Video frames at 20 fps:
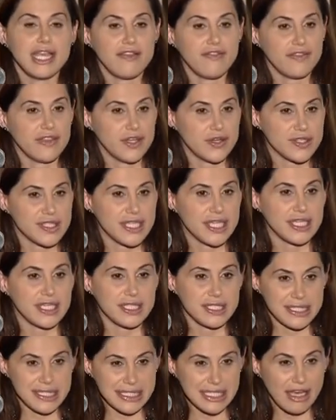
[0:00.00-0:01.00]
if there's
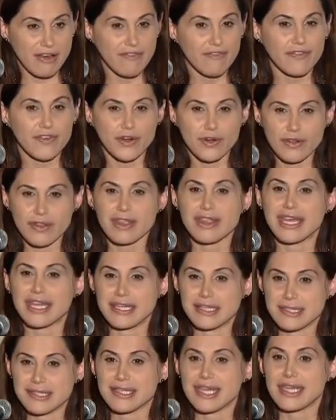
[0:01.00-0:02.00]
any discomfort
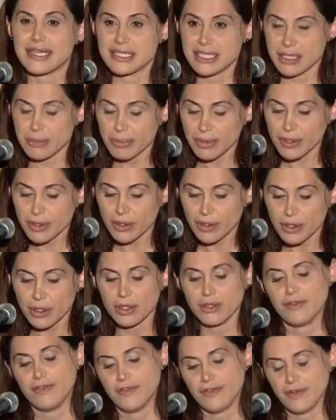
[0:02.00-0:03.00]
that is
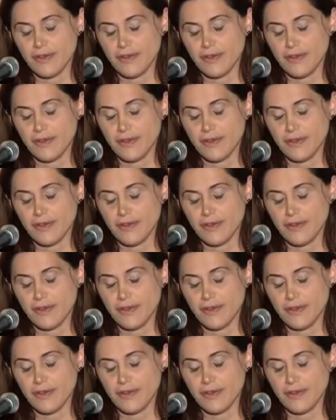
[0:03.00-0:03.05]
atypical